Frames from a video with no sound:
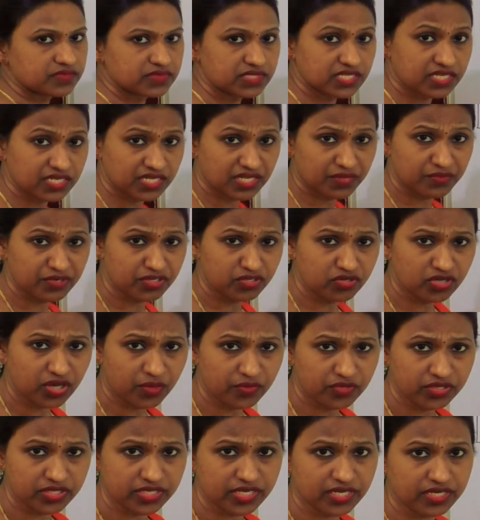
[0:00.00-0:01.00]
they can able to
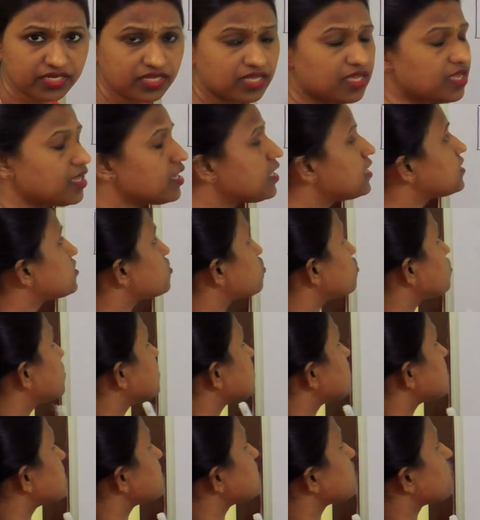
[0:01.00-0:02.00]
communicate so
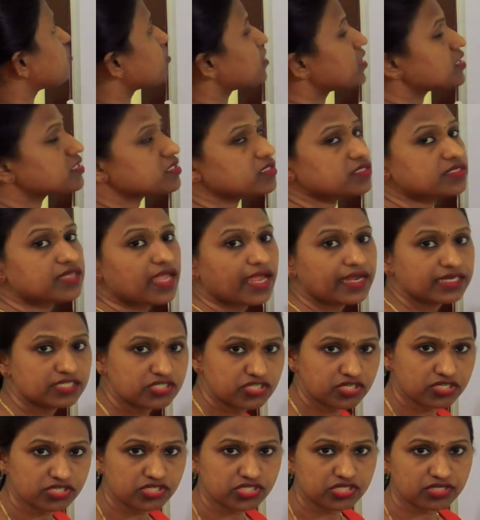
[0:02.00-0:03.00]
this is known as tight
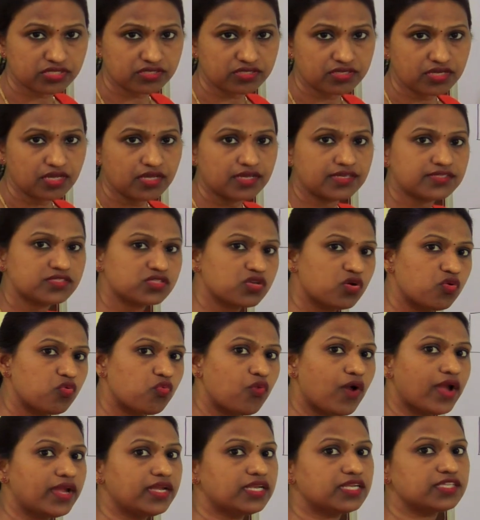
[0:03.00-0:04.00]
junction so
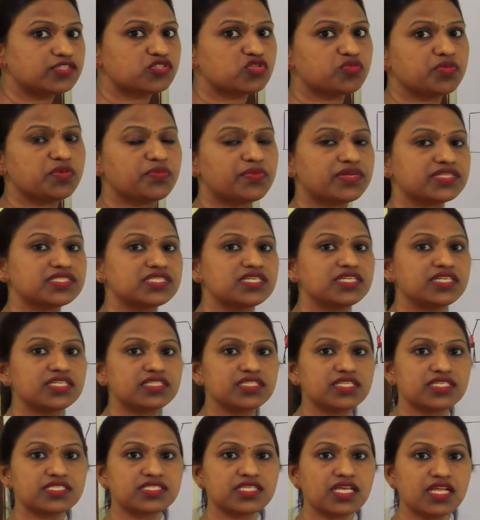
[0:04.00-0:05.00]
why it is to be present
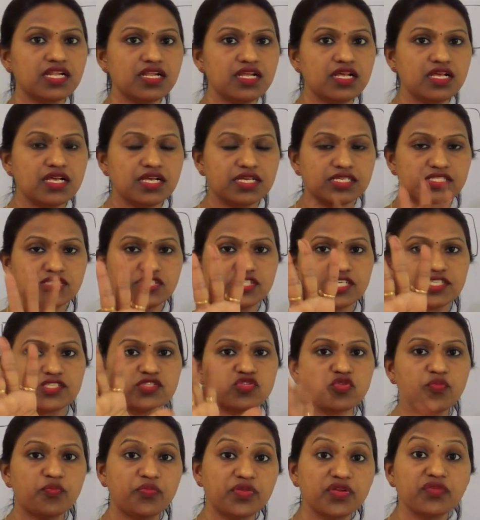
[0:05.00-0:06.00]
in the cell just
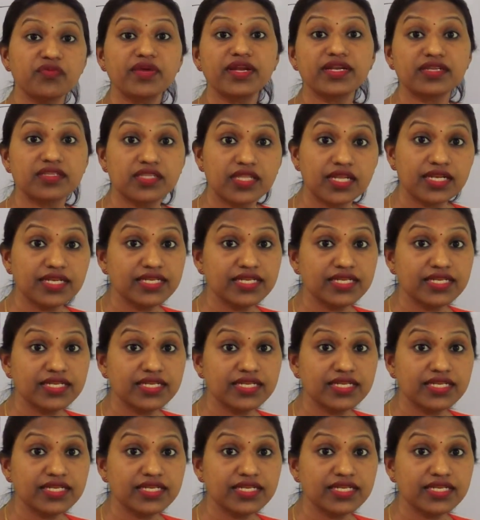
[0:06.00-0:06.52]
to prevent the